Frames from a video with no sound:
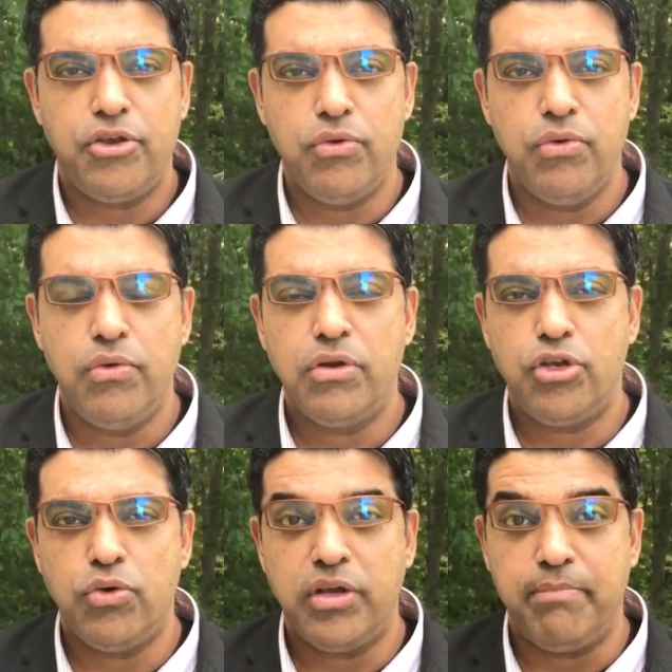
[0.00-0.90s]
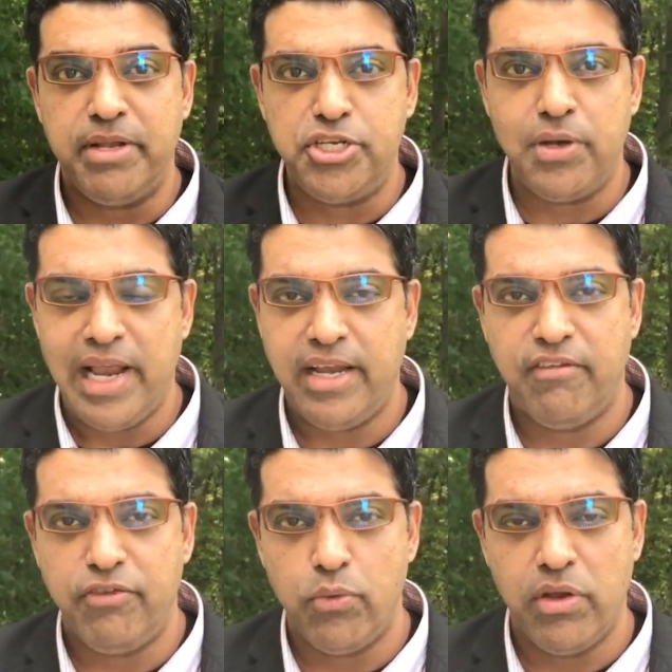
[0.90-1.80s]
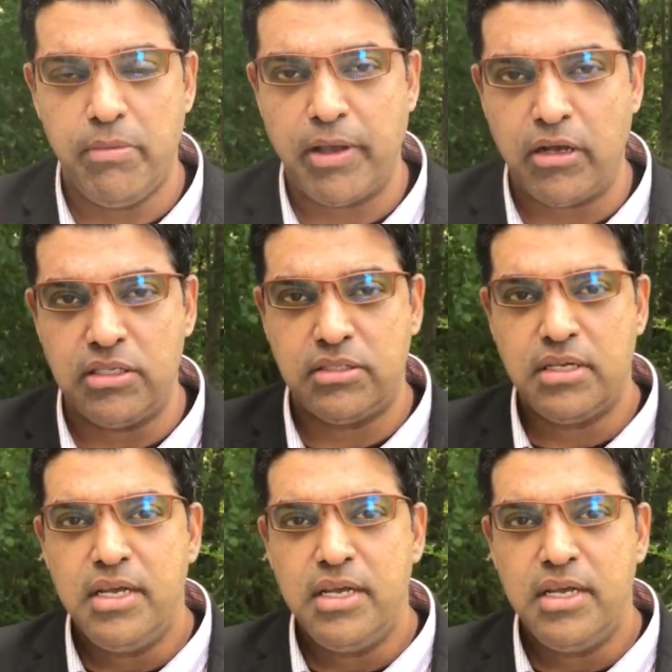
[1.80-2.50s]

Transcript: to to capitulate, if you will, because